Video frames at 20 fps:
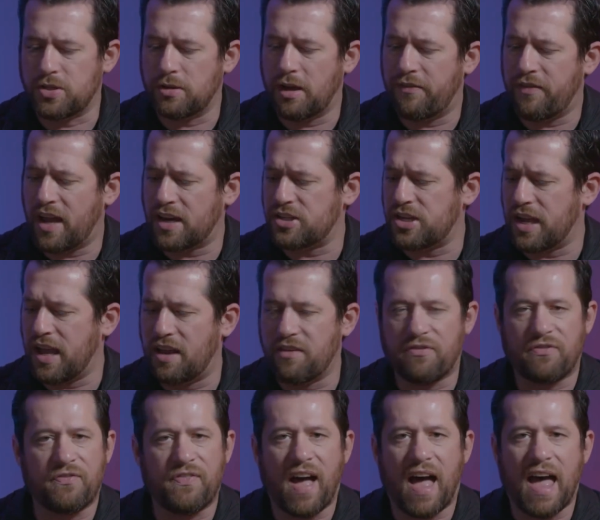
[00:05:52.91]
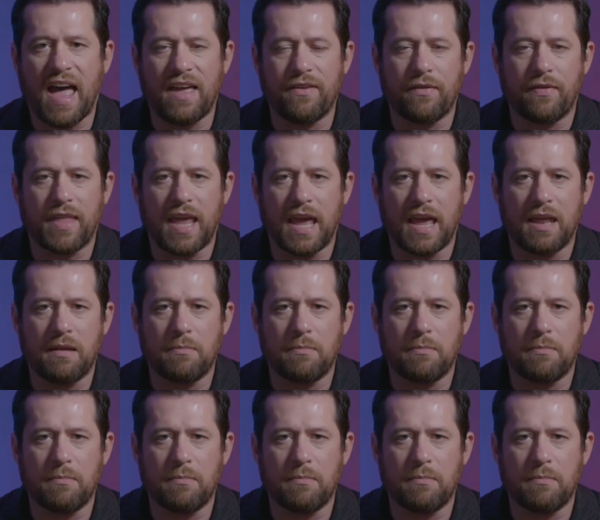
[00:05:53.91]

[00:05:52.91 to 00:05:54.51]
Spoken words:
So I've actually got 5 of the